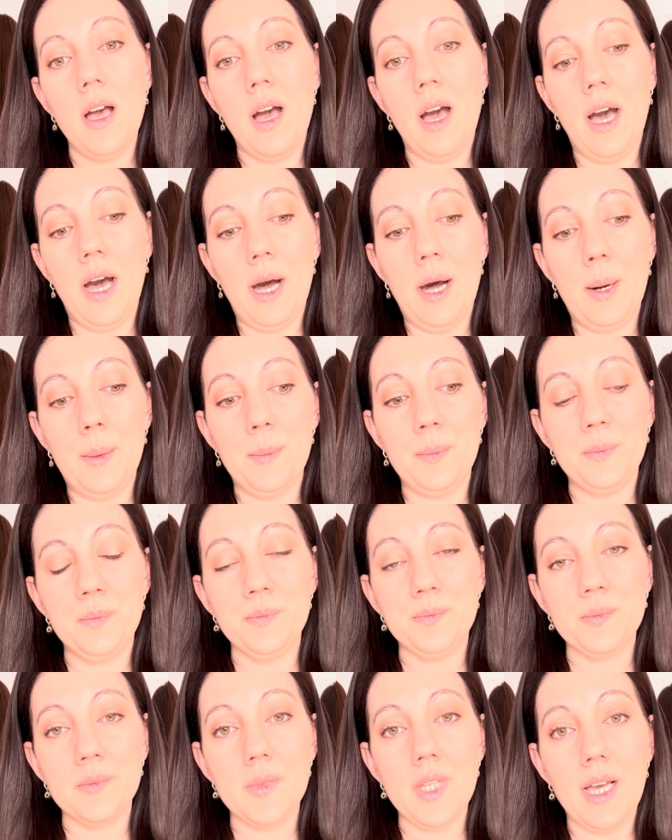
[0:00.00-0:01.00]

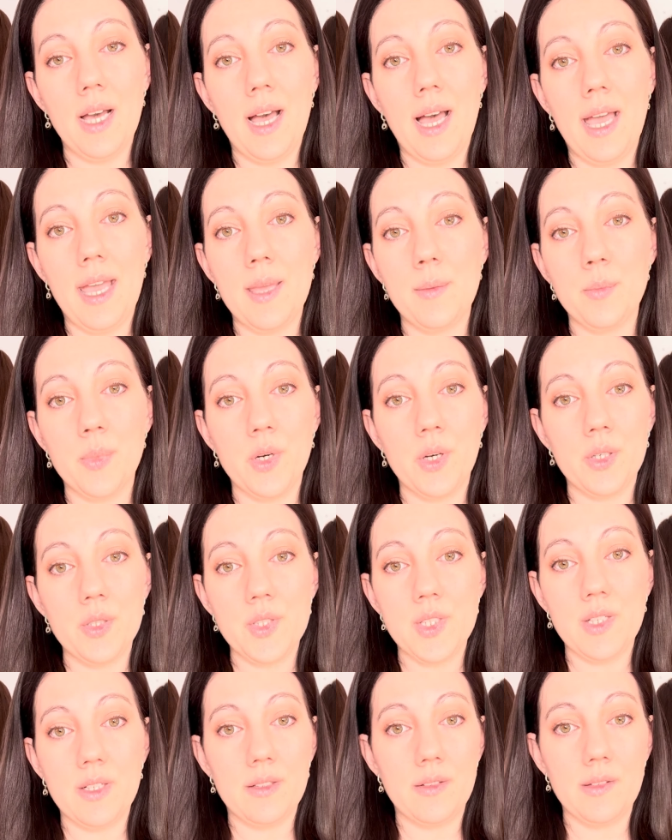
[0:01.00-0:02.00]
I
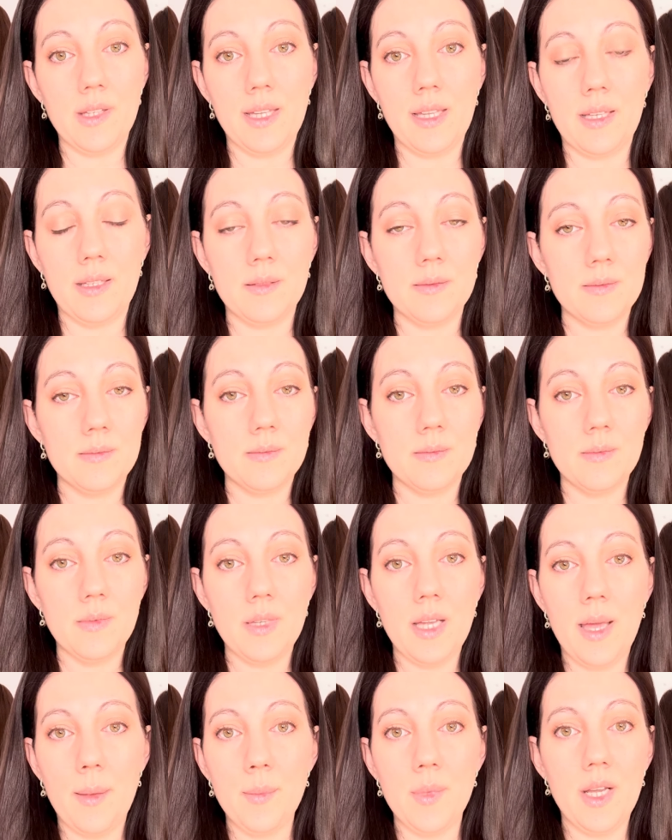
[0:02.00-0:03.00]
personally
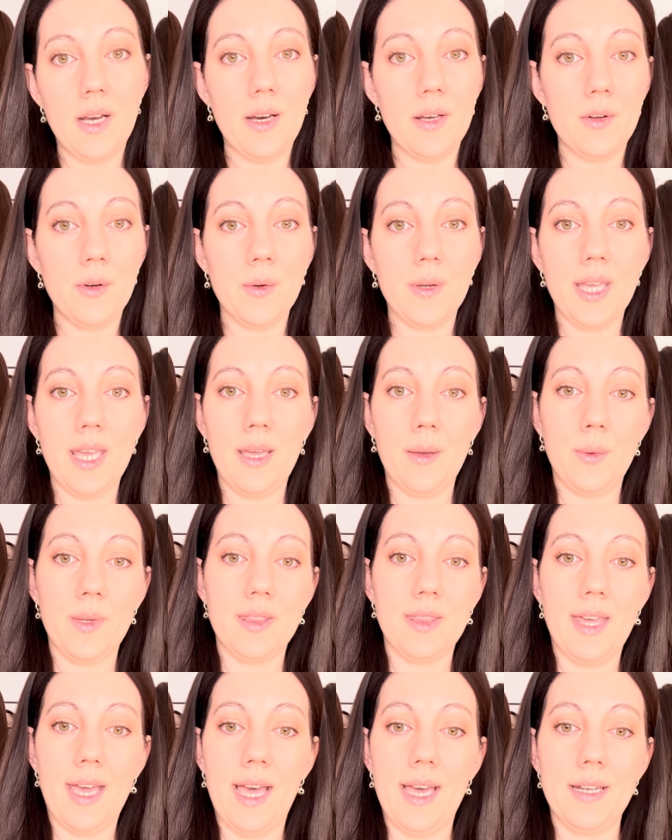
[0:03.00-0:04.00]
am not okay
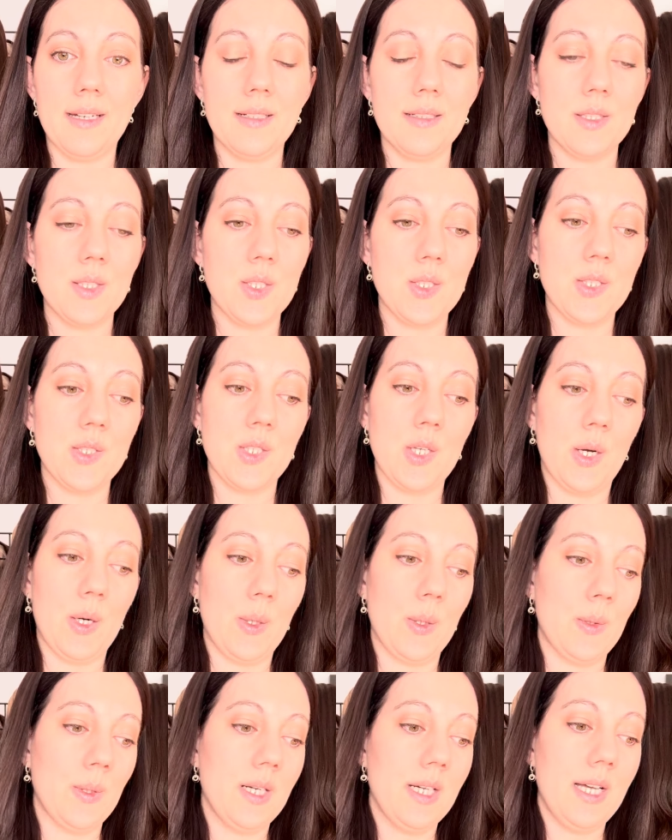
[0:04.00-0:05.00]
with that,
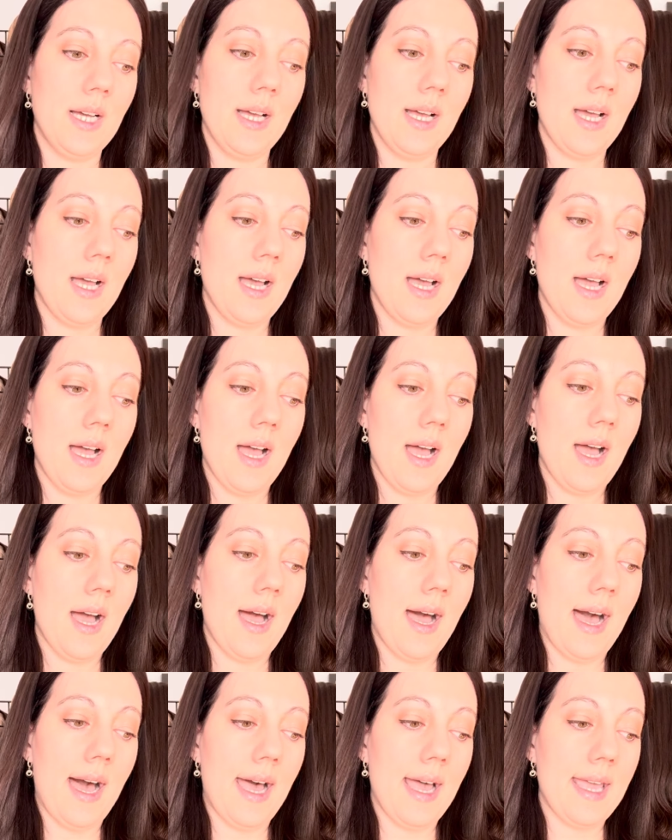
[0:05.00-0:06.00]
so
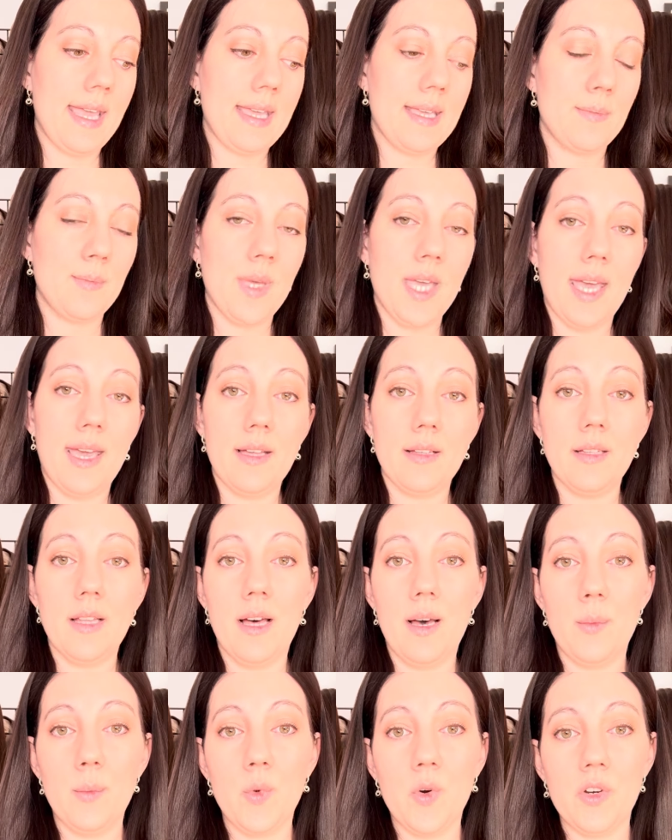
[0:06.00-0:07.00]
I pay a
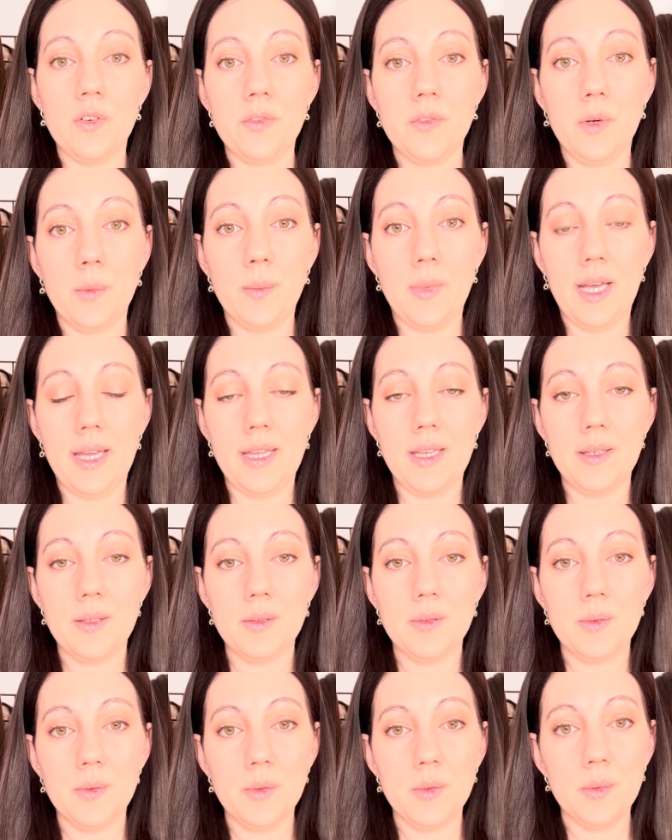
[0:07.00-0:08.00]
lot more for my
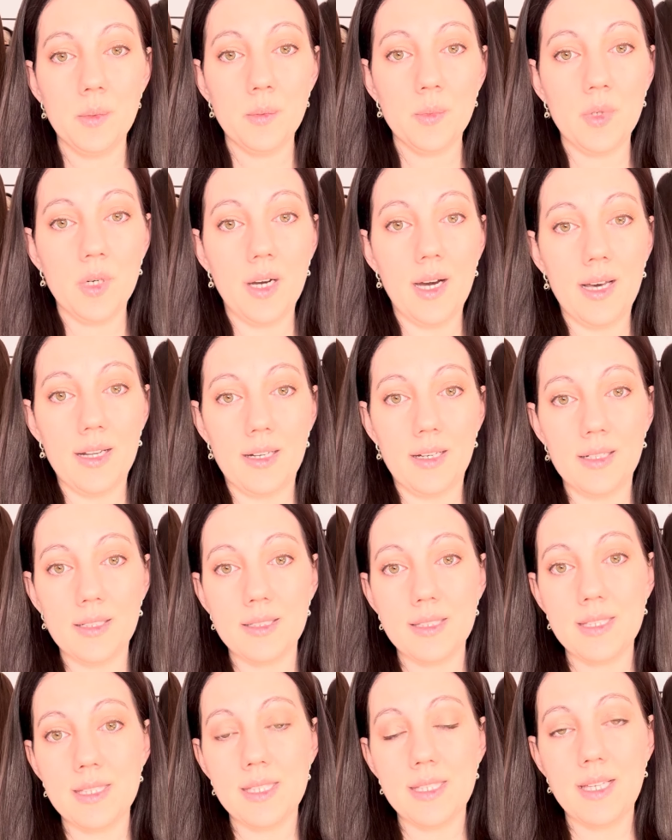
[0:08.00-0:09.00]

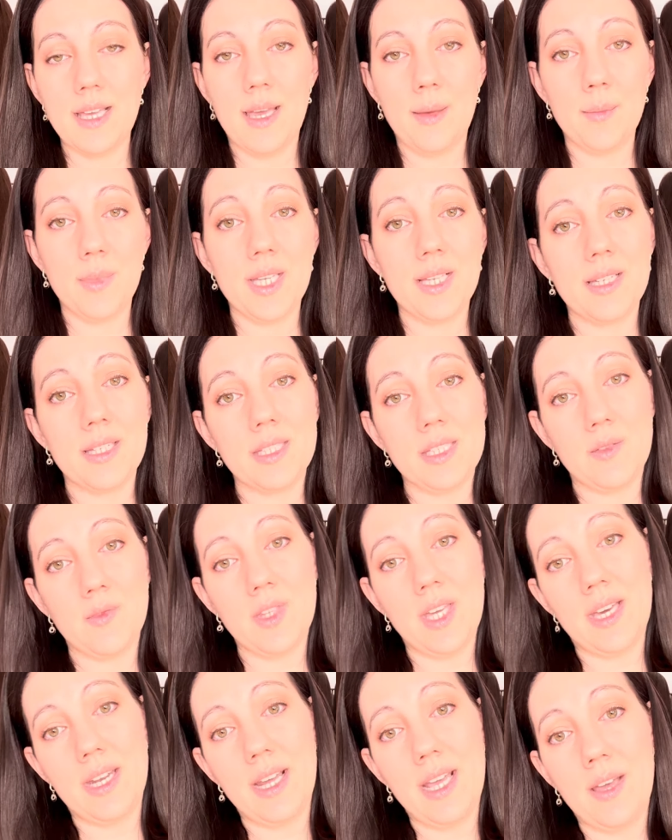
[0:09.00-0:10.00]
products, and because of
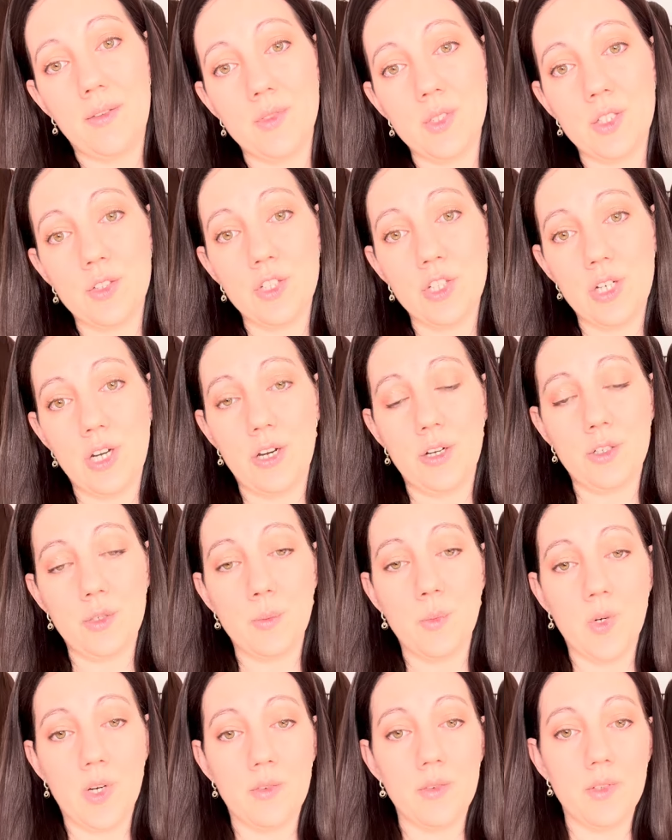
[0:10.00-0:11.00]
that I have to charge
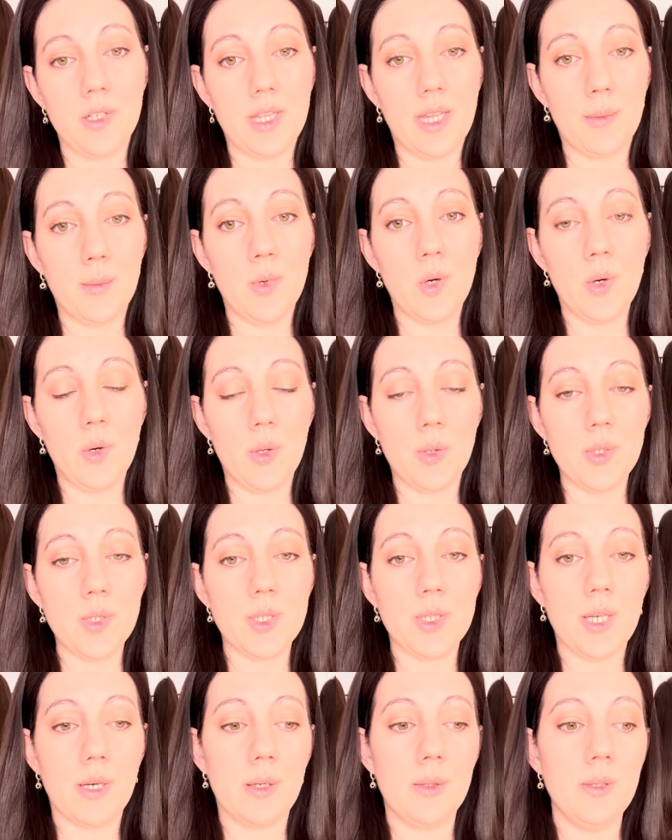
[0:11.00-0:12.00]
more for them
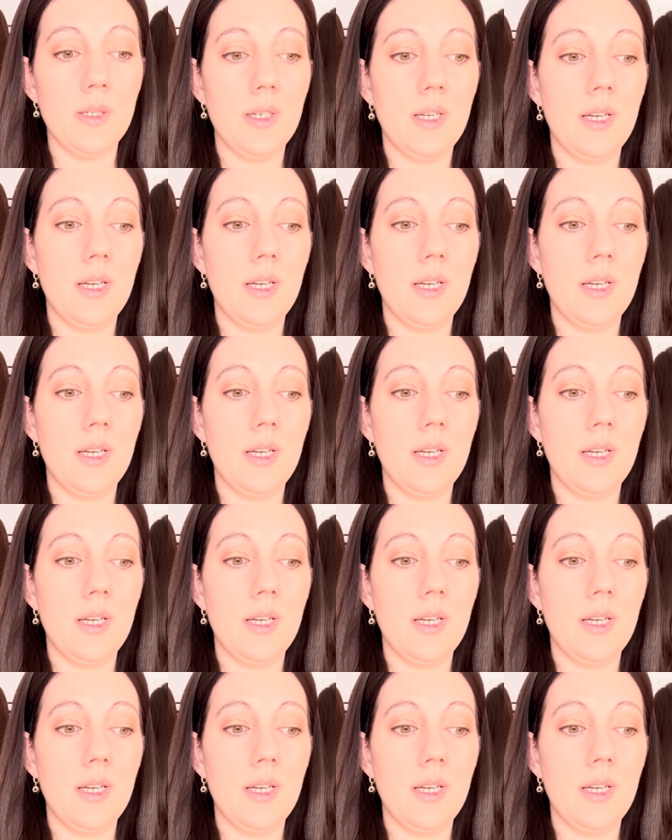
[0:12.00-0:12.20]
also.